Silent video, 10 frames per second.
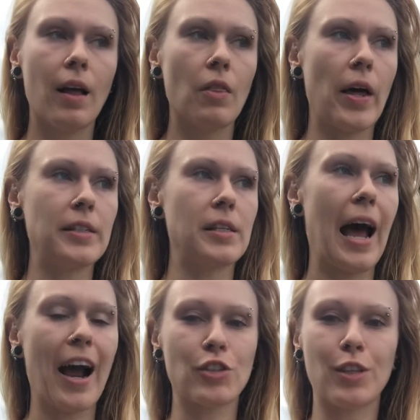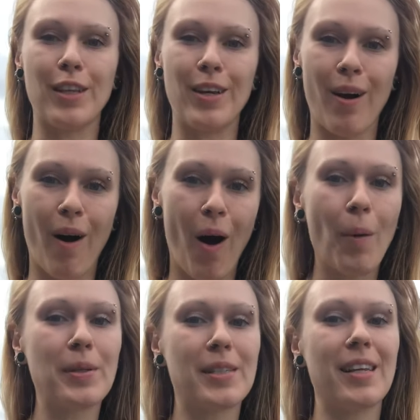that is actually the
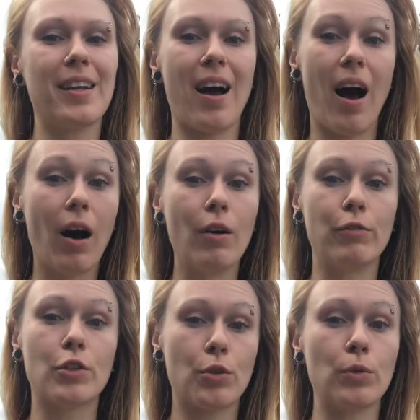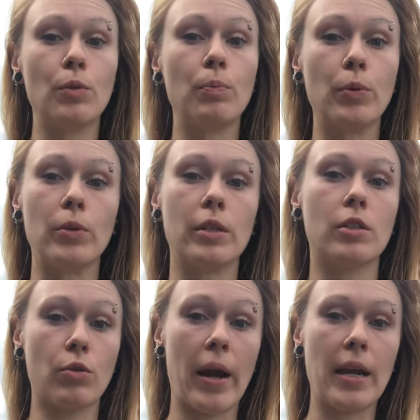opposite of true
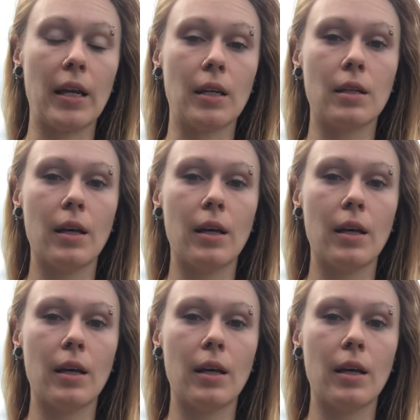Buddhist training